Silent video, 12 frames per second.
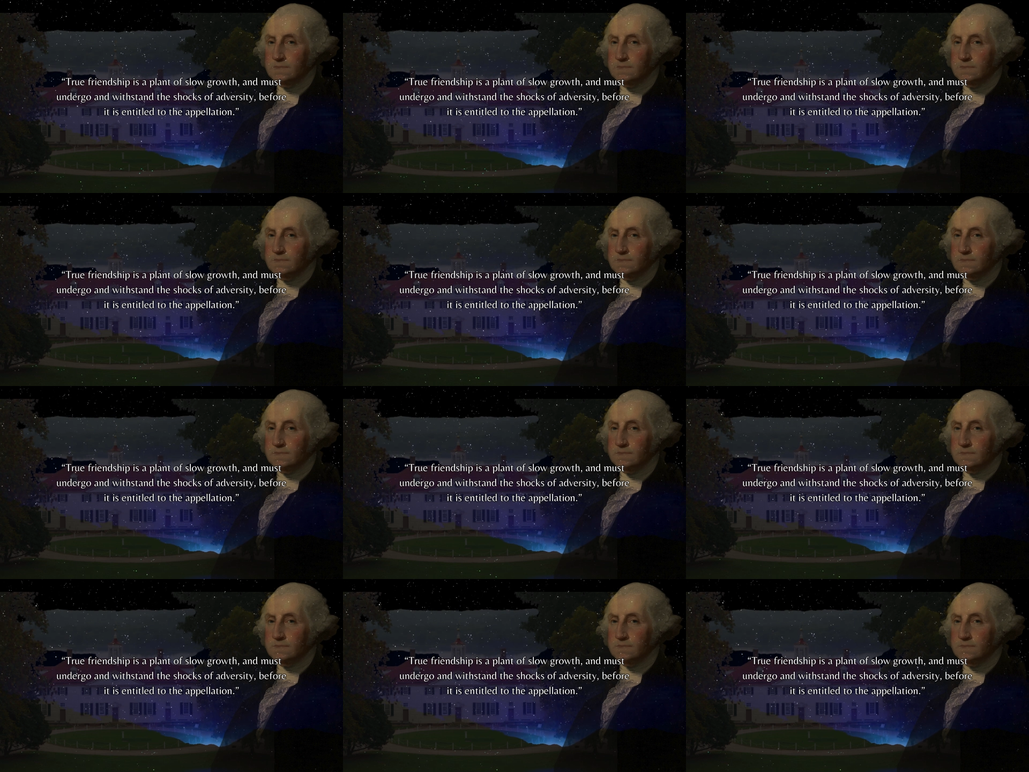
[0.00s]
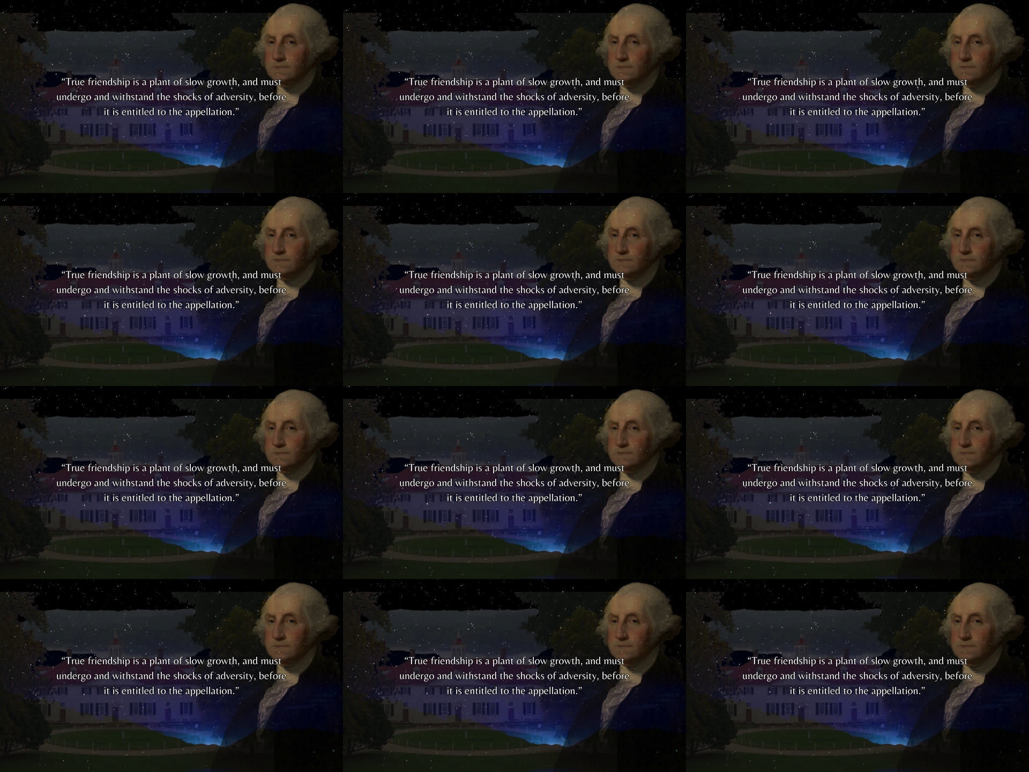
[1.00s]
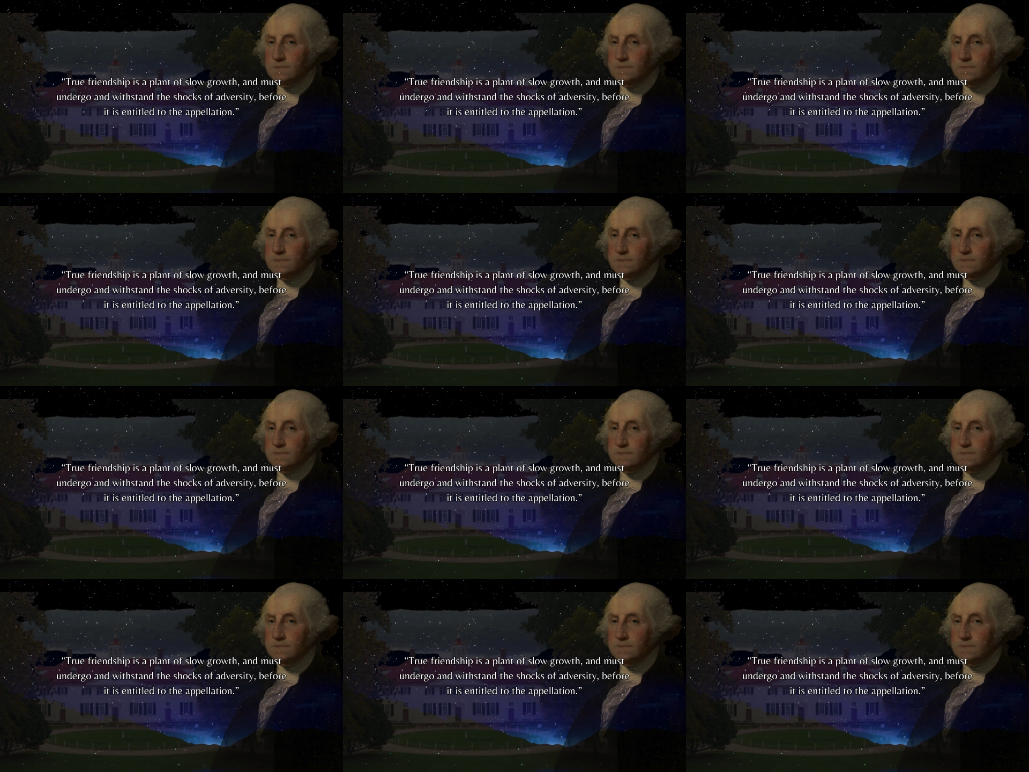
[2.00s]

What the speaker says: [no speech]